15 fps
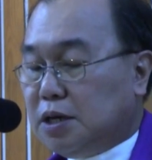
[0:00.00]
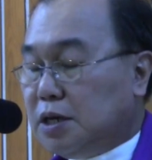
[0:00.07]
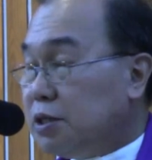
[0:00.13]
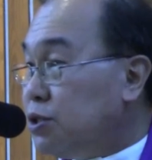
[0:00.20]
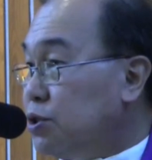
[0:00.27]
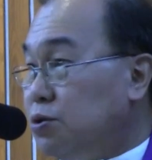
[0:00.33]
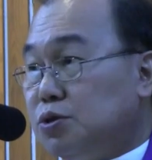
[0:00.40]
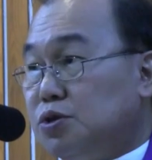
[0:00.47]
It
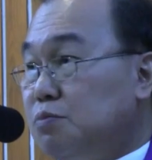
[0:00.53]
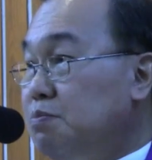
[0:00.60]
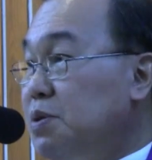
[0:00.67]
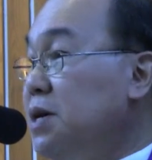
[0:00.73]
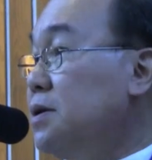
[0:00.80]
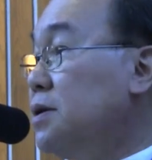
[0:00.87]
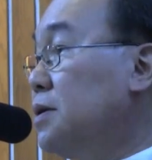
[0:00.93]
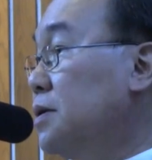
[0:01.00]
shouldn't
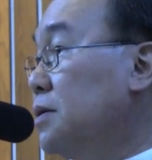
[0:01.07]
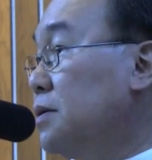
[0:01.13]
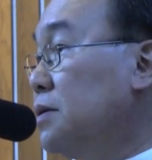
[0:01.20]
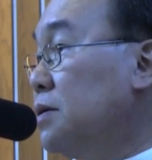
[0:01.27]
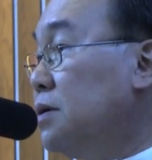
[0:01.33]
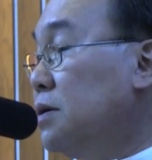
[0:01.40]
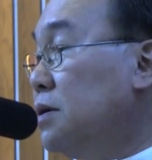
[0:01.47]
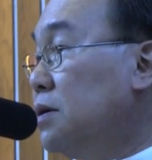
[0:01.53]
be.
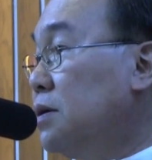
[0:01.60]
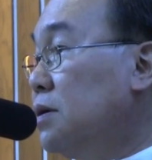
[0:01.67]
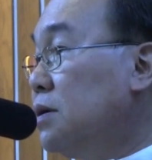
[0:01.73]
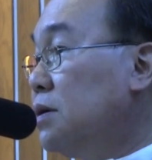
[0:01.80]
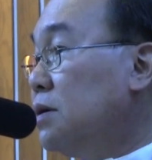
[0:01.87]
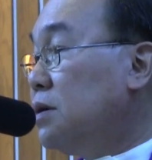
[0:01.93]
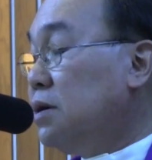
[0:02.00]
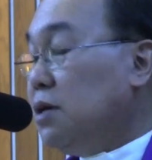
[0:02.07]

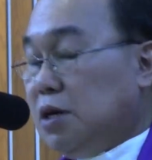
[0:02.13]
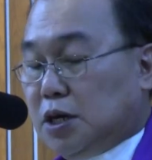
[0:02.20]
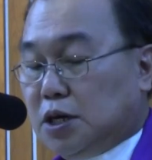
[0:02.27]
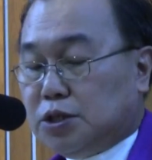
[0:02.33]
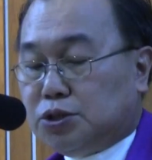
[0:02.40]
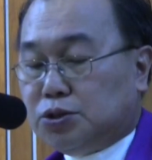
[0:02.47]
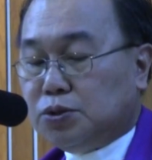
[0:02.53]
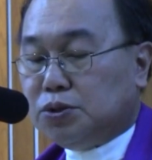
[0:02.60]

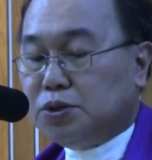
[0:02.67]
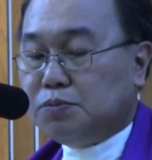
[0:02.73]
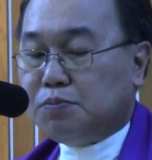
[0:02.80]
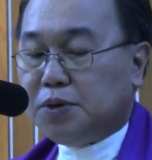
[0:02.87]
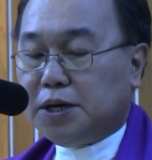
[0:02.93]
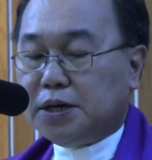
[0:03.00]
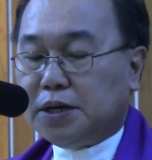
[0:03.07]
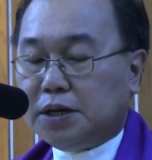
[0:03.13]
It shouldn't
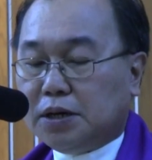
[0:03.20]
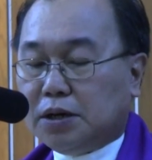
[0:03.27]
be